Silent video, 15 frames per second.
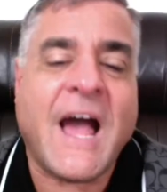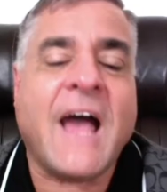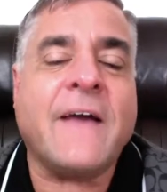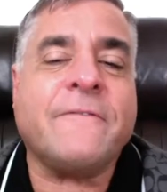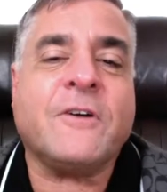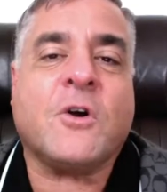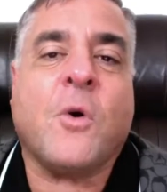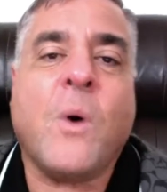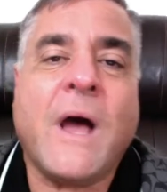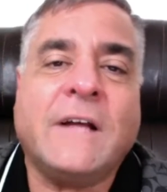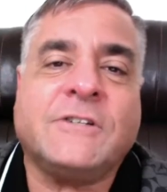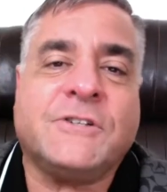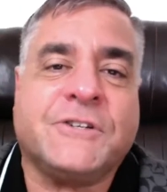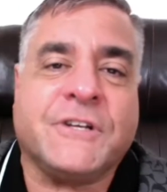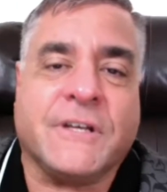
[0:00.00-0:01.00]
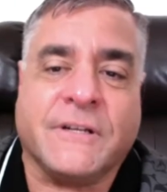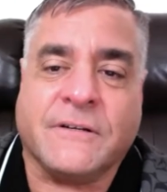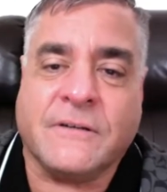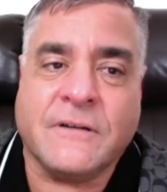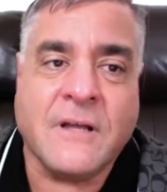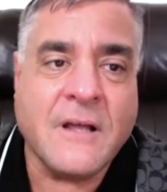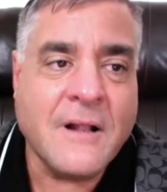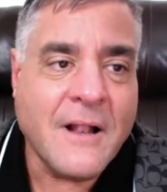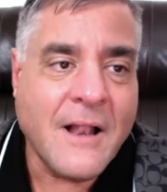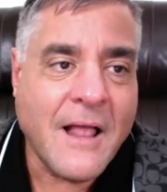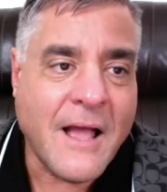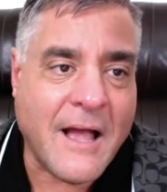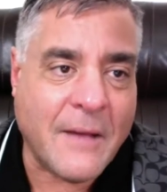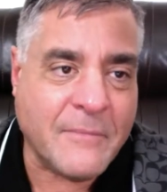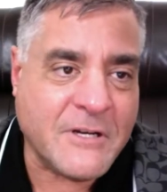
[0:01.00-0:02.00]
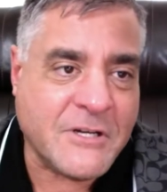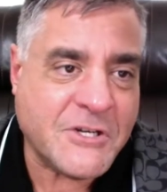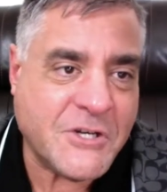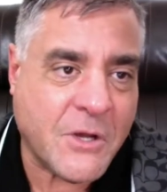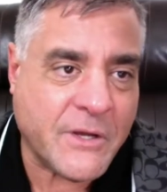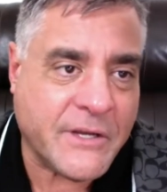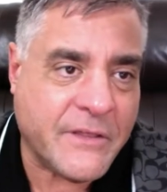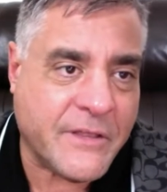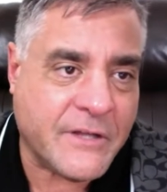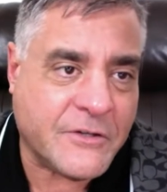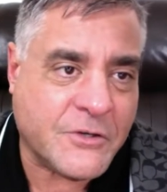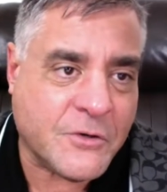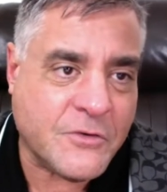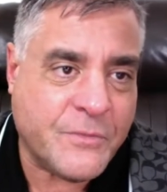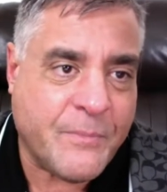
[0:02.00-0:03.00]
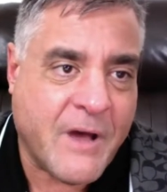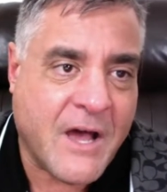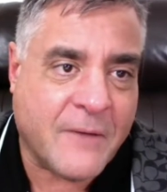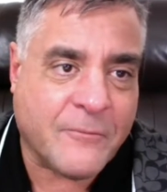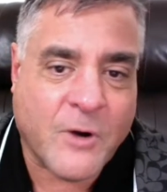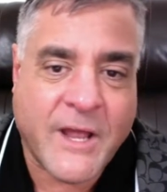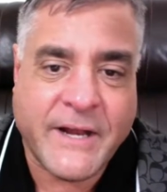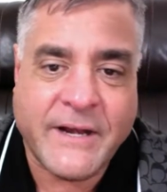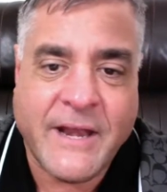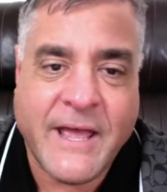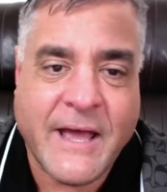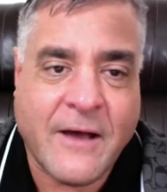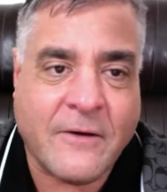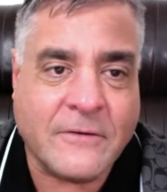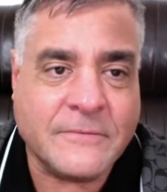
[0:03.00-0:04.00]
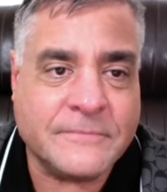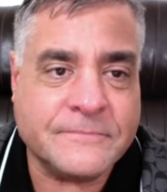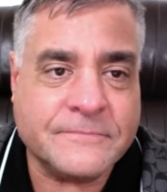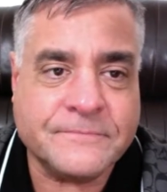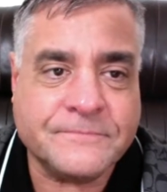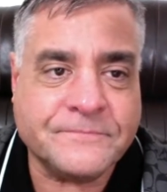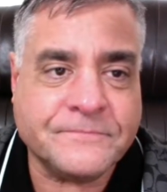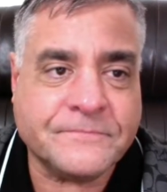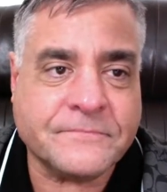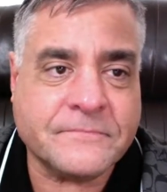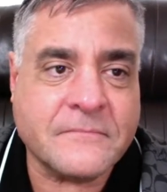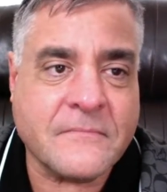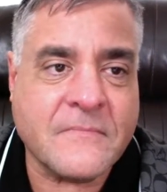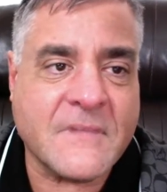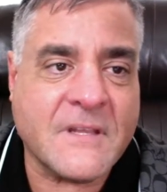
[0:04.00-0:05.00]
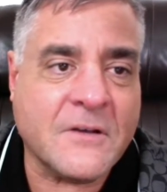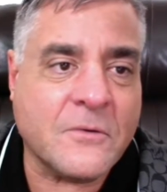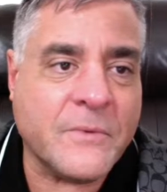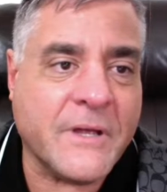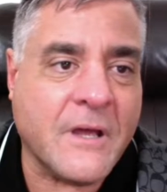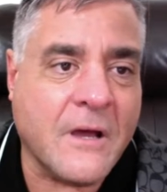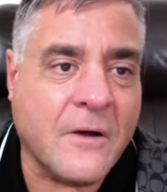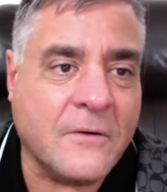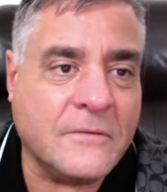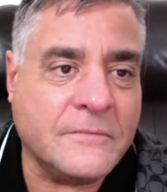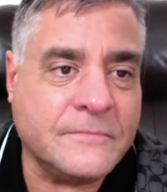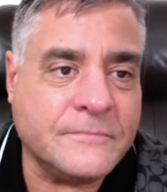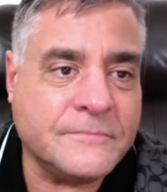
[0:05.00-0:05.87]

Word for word: I have a question. I'm going to show you the truth bomb right now. Here we go.